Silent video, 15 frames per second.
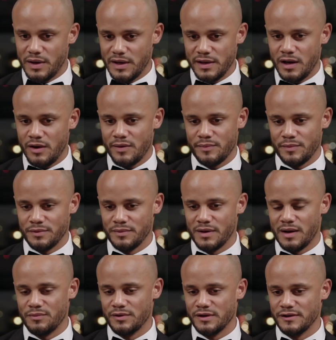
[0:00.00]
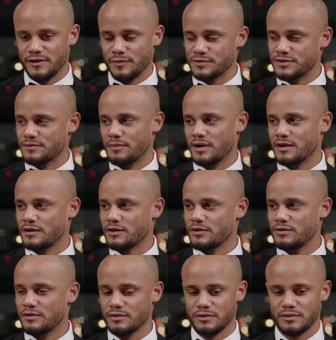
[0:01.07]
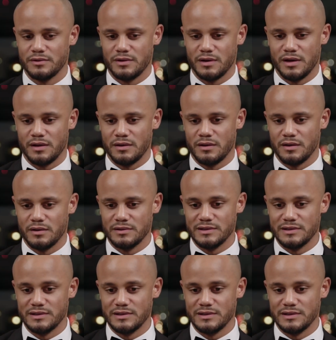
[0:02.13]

by now I'm, a, I'm an adopted Mancunian, and uh,